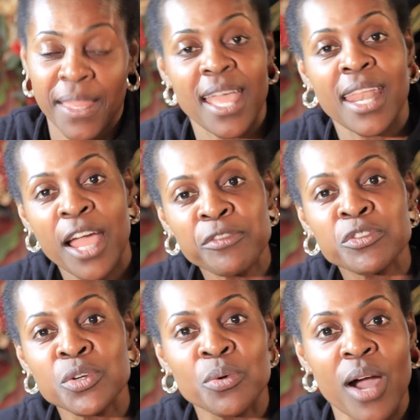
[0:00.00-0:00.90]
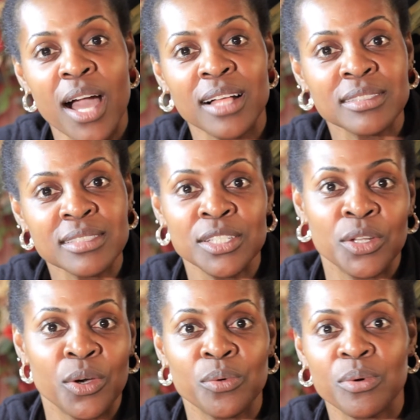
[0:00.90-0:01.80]
And after a while,
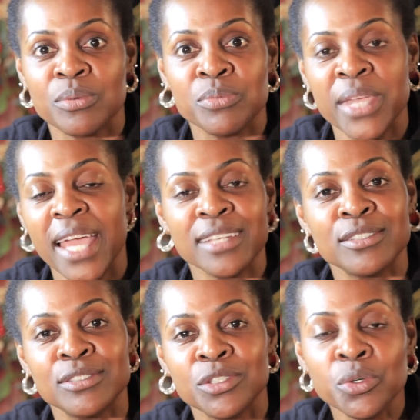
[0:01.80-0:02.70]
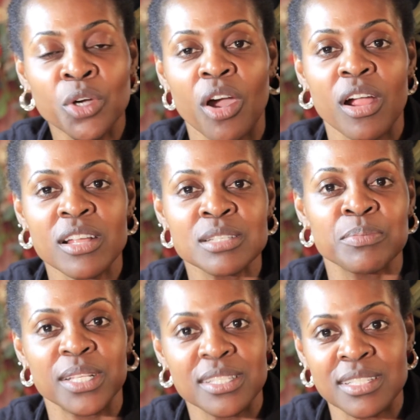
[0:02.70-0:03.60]
we had 2 cars,
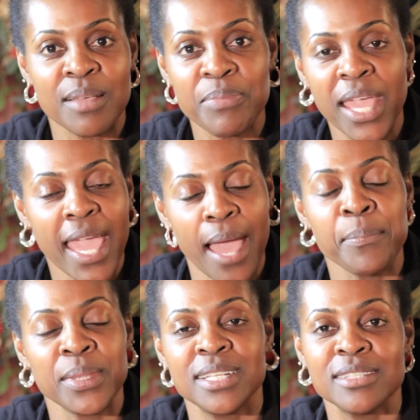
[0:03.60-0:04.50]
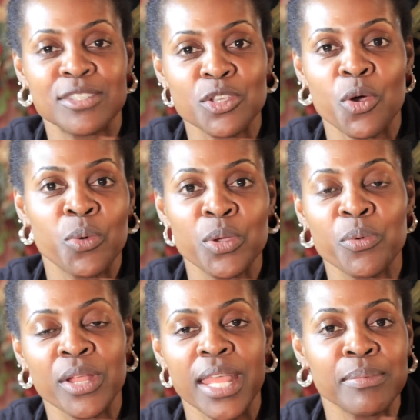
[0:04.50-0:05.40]
but something happened, and so we
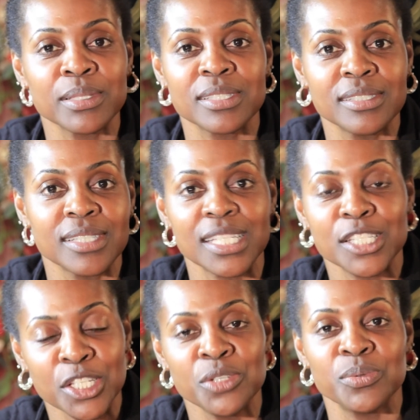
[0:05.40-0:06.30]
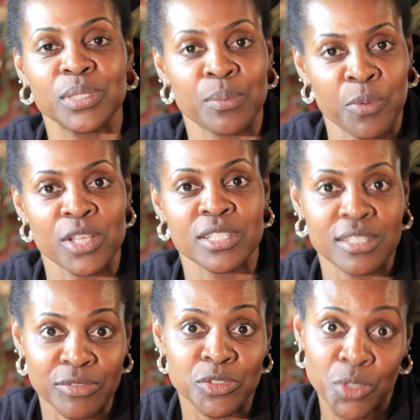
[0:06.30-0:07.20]
weren't able to continue with the process
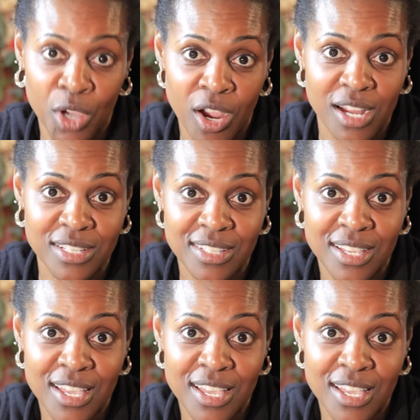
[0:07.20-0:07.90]
of 2 cars.